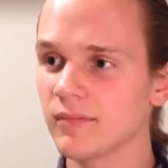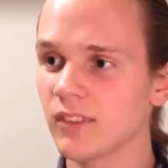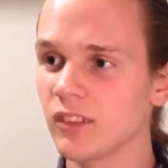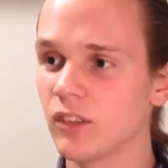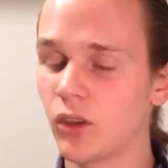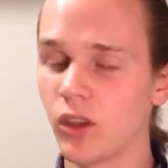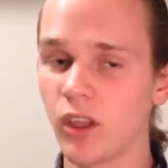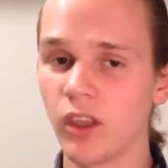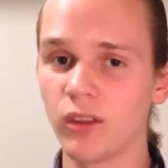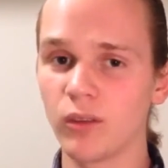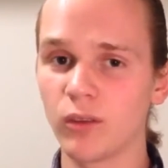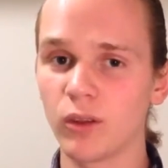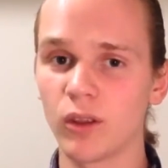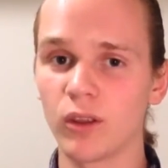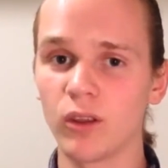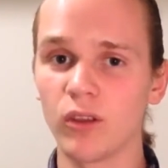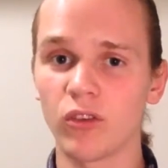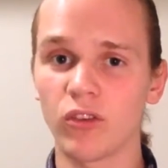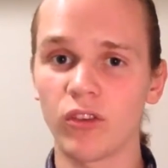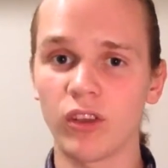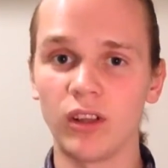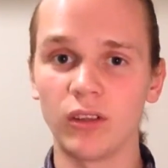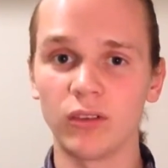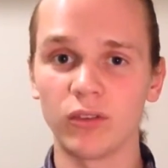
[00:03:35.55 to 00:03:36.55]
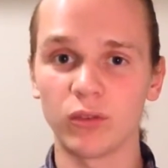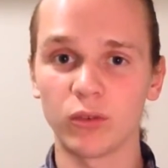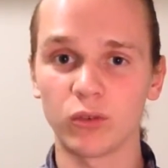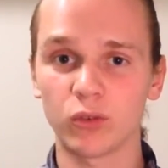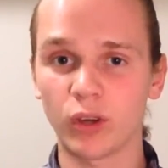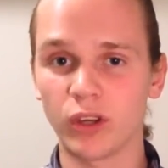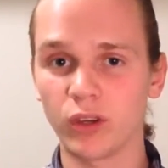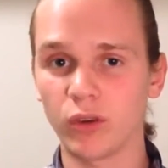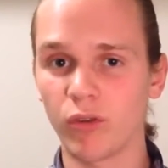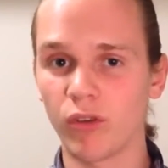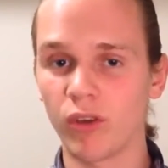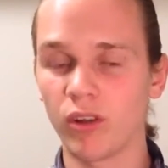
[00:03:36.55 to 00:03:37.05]
You can
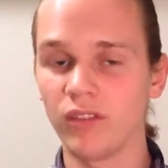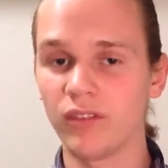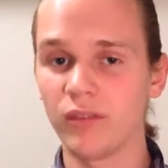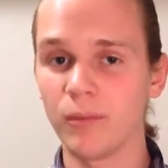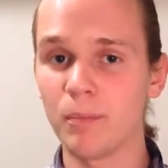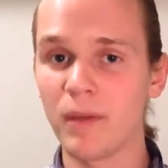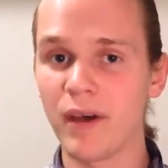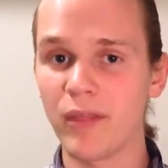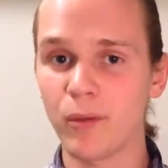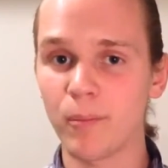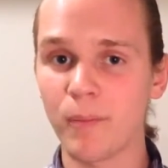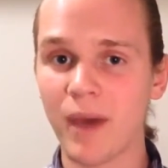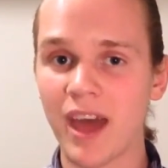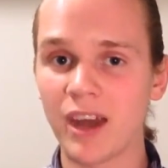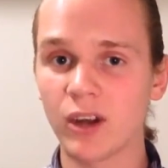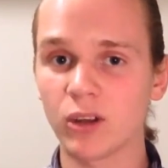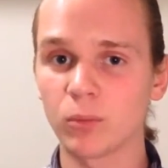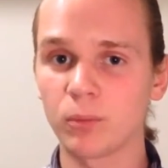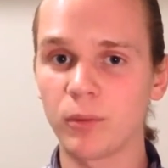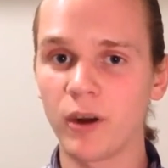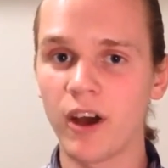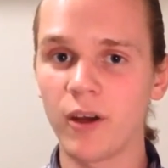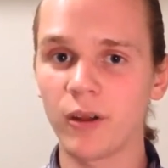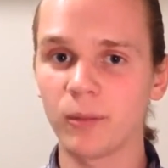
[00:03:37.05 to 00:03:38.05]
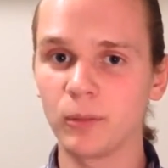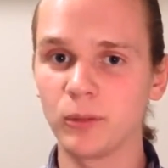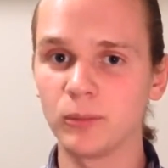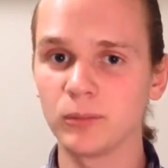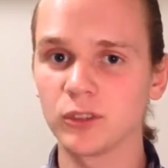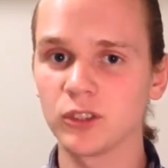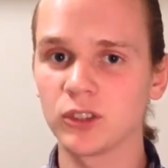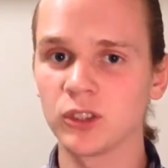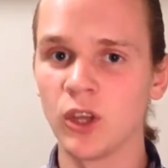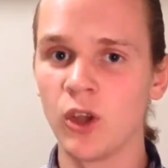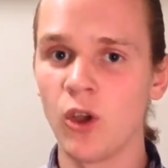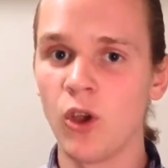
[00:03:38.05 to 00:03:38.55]
try to solve mathematical
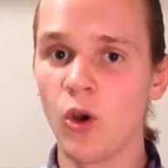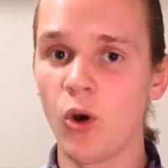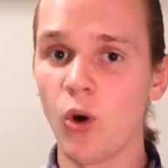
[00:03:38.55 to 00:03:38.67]
problems,